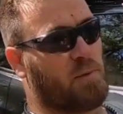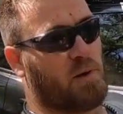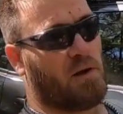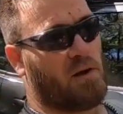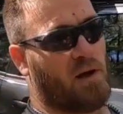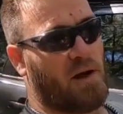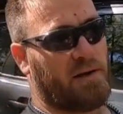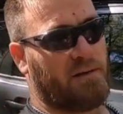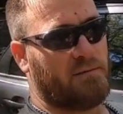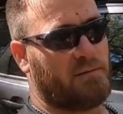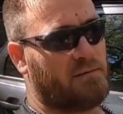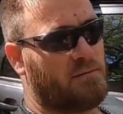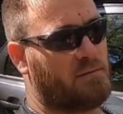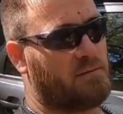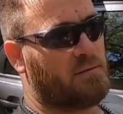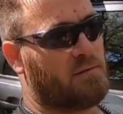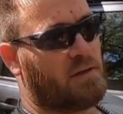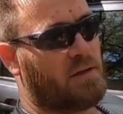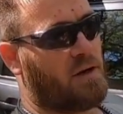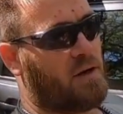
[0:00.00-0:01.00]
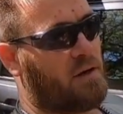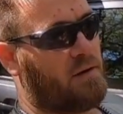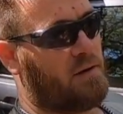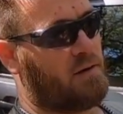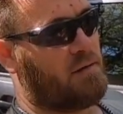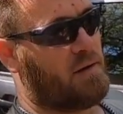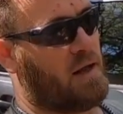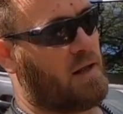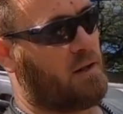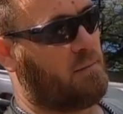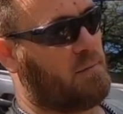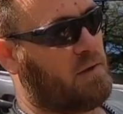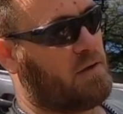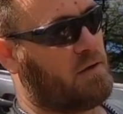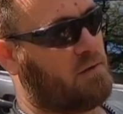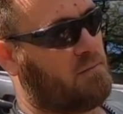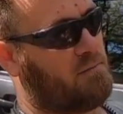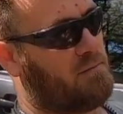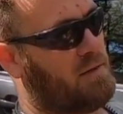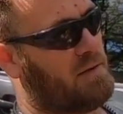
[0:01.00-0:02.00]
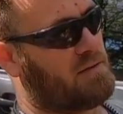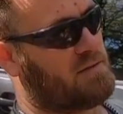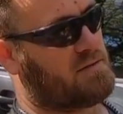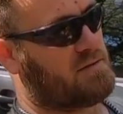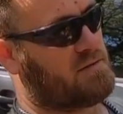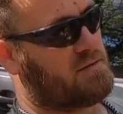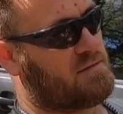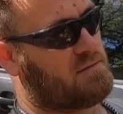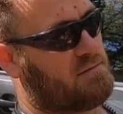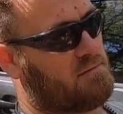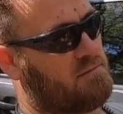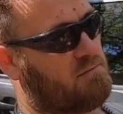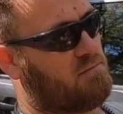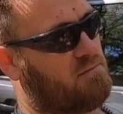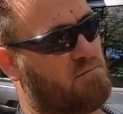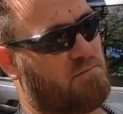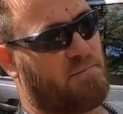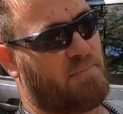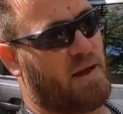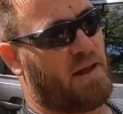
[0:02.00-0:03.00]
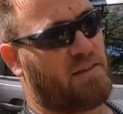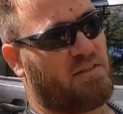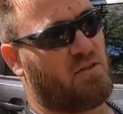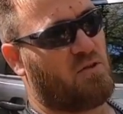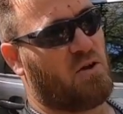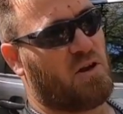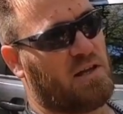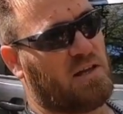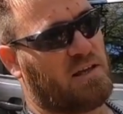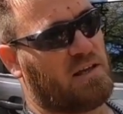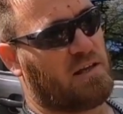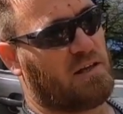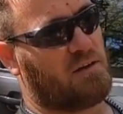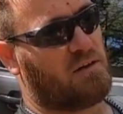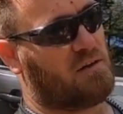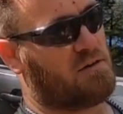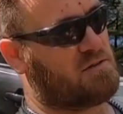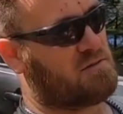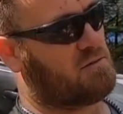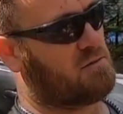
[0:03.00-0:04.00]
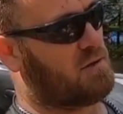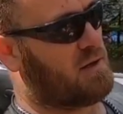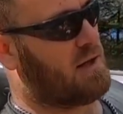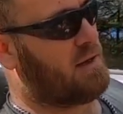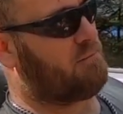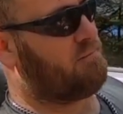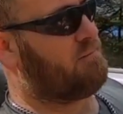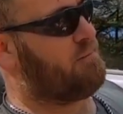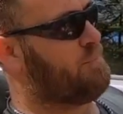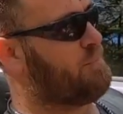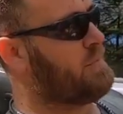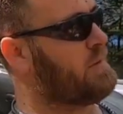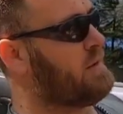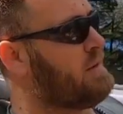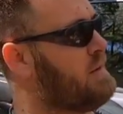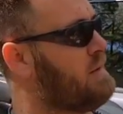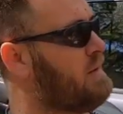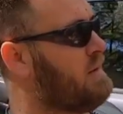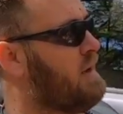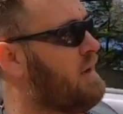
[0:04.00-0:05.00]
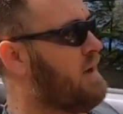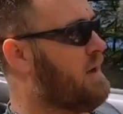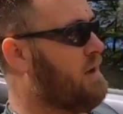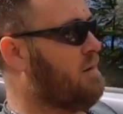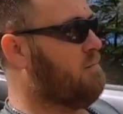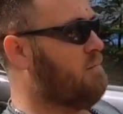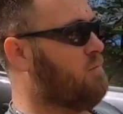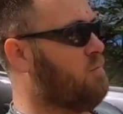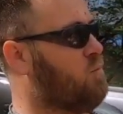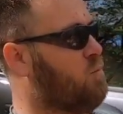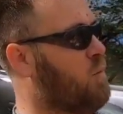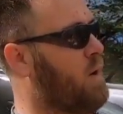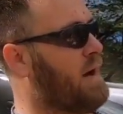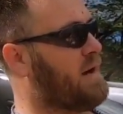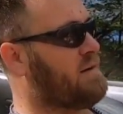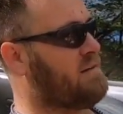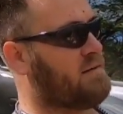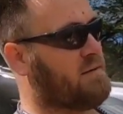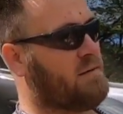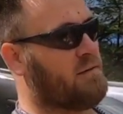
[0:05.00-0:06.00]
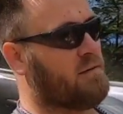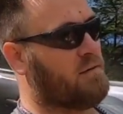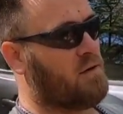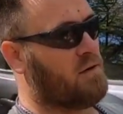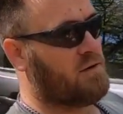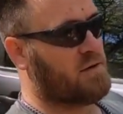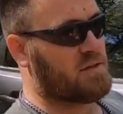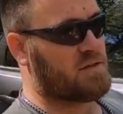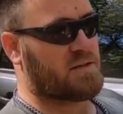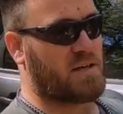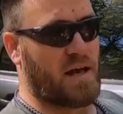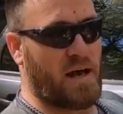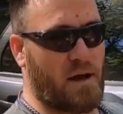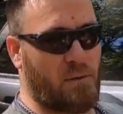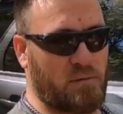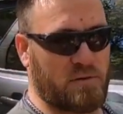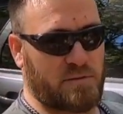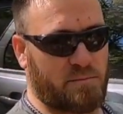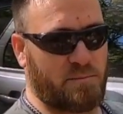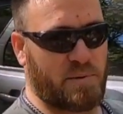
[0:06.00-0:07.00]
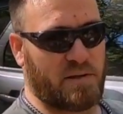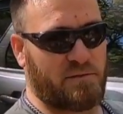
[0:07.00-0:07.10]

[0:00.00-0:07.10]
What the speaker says: light, you know, aluminium, it's about 30 kilos all up. Weight on this car was a big